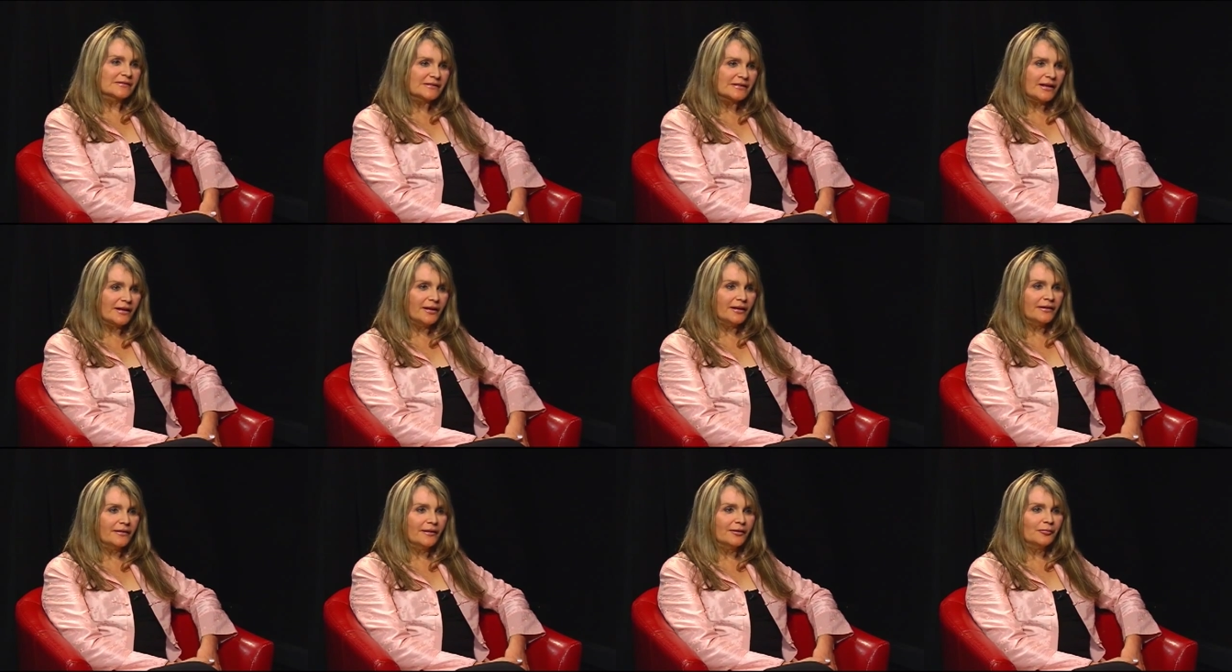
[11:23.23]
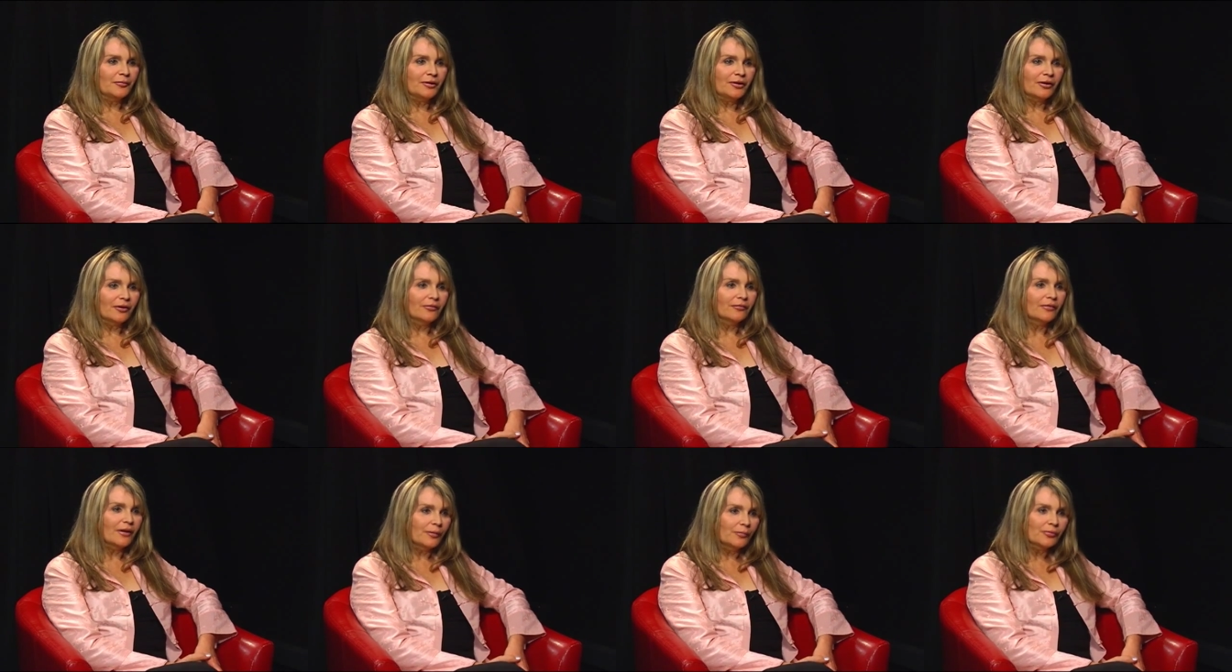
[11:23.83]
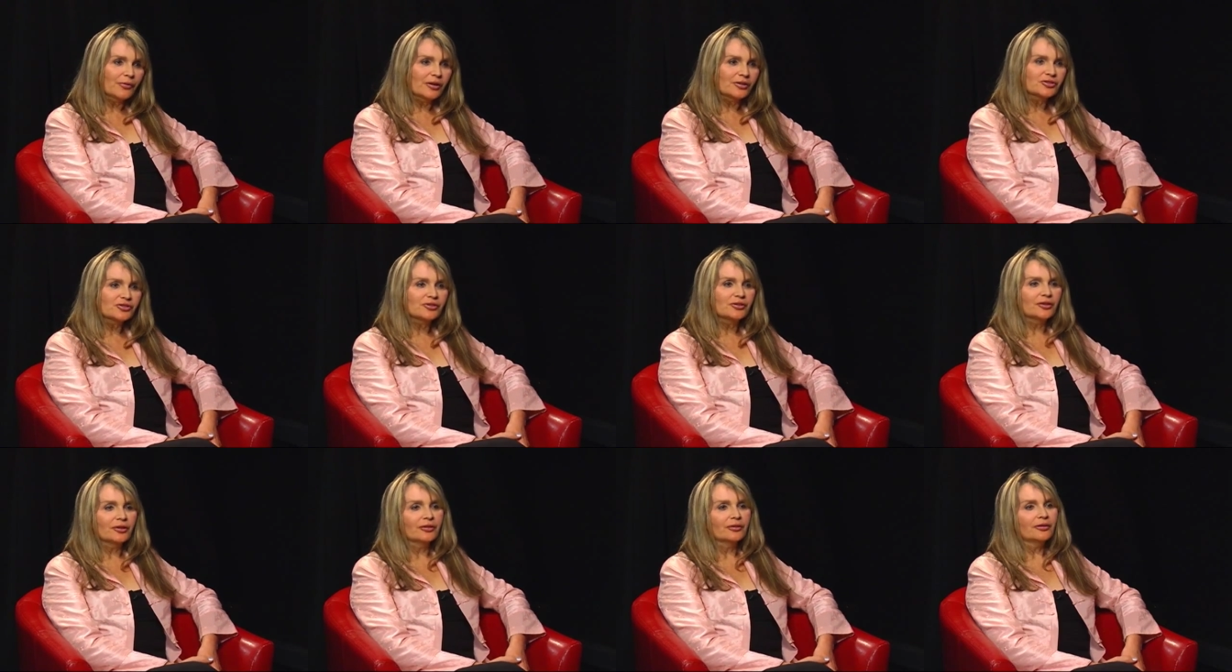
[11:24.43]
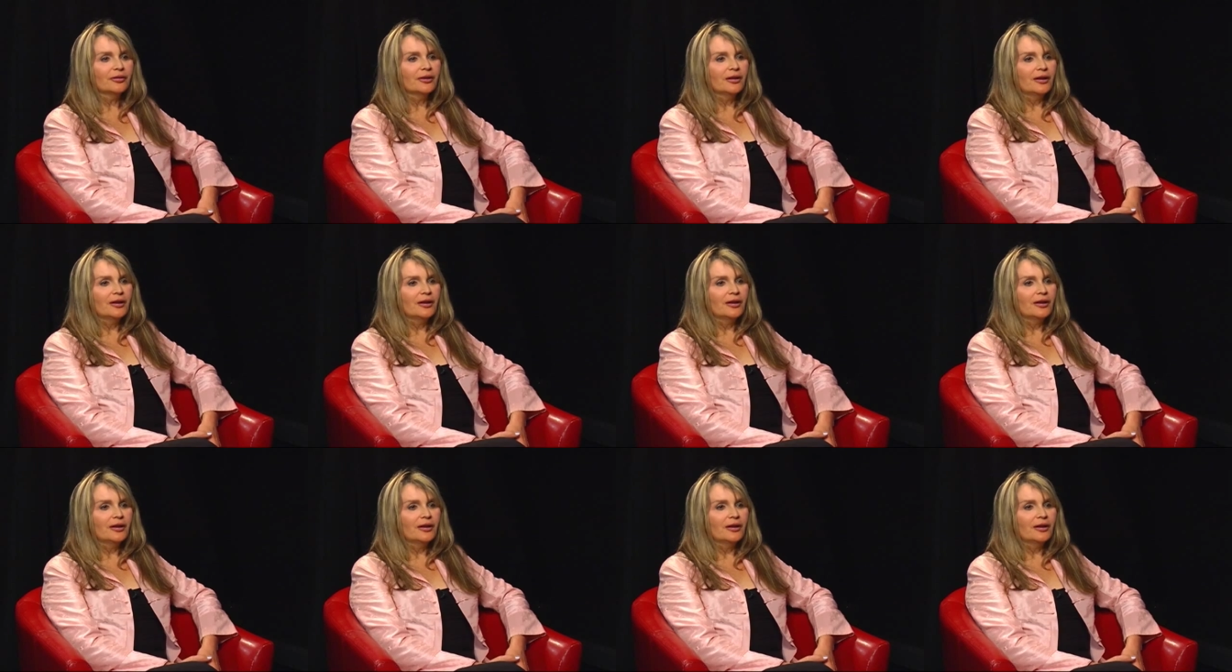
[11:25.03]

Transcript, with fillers: saying that we are vibrational